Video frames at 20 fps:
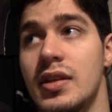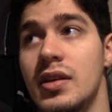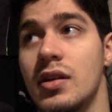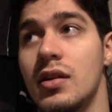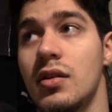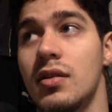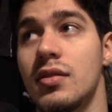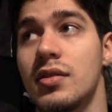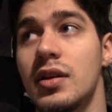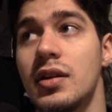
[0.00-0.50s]

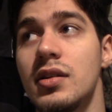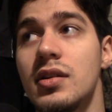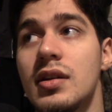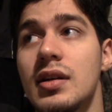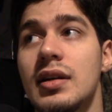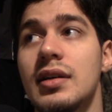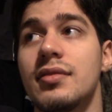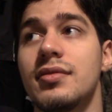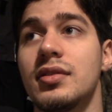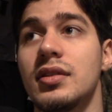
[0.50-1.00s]
you know, then
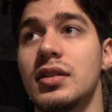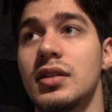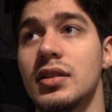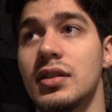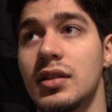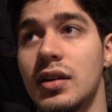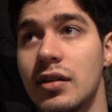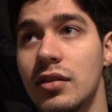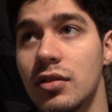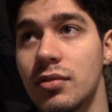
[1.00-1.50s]
you have
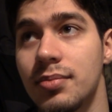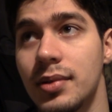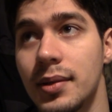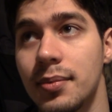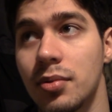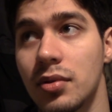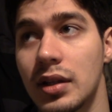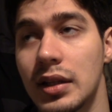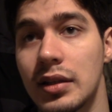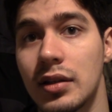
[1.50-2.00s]
other
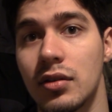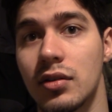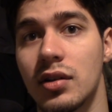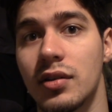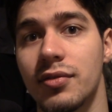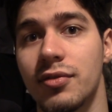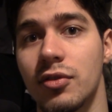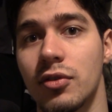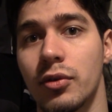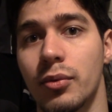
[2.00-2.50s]
people that learn
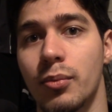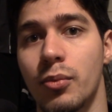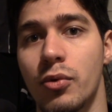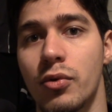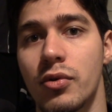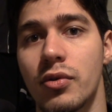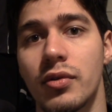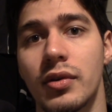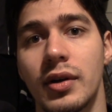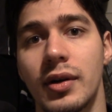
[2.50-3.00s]
it for
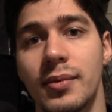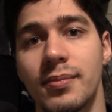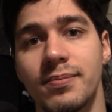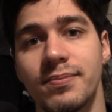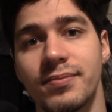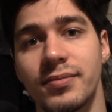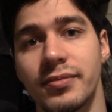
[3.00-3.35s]
more